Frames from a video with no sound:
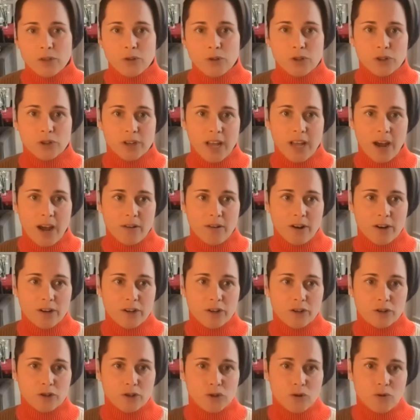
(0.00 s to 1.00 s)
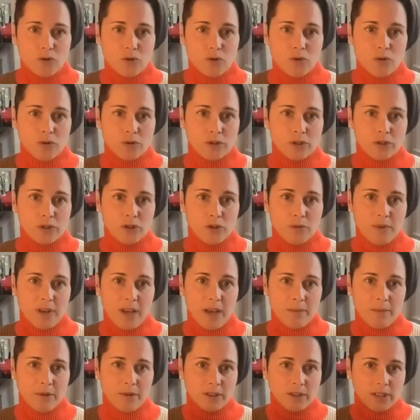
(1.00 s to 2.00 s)
you should count on your tools to be
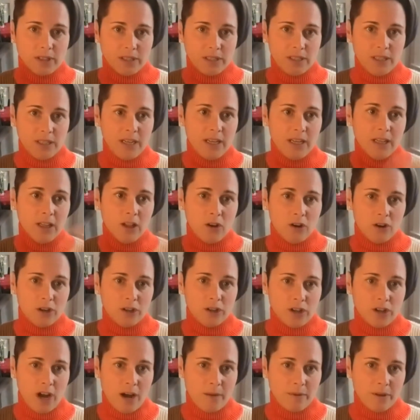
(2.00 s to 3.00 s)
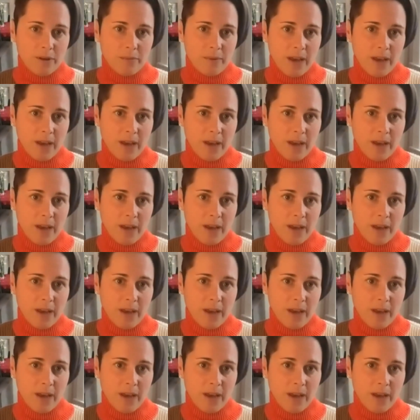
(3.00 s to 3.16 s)
able to see large copy